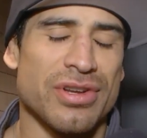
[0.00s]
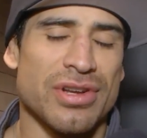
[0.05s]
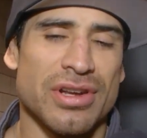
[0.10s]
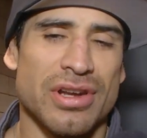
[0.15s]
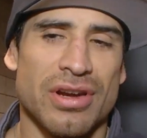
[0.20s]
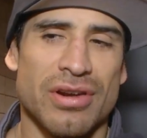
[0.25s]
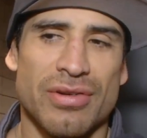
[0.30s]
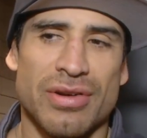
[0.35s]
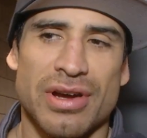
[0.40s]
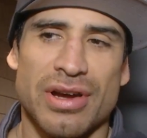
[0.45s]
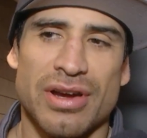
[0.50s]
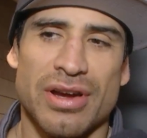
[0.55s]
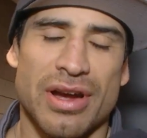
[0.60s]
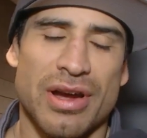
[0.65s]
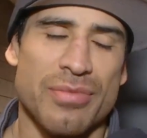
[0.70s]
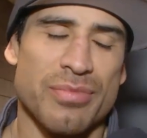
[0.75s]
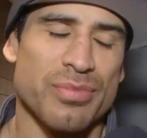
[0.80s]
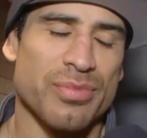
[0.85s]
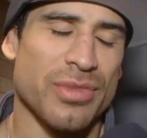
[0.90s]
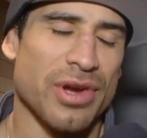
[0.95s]
You know, uh,
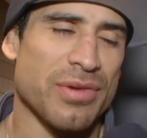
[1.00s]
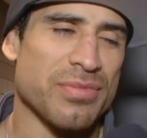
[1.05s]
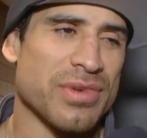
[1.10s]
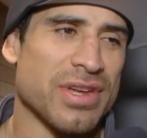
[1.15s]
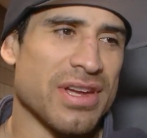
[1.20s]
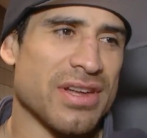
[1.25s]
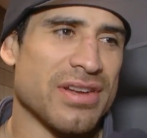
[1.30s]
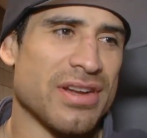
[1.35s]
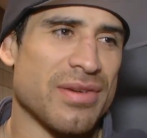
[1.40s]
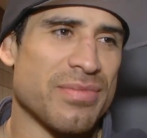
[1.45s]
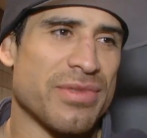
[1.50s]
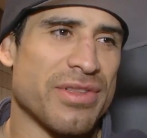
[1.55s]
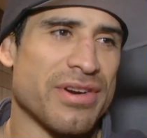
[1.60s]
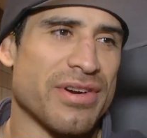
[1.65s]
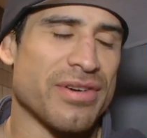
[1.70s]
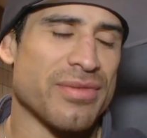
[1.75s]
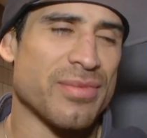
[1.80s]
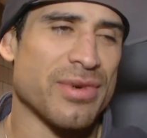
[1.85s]
I'm I'm getting up there.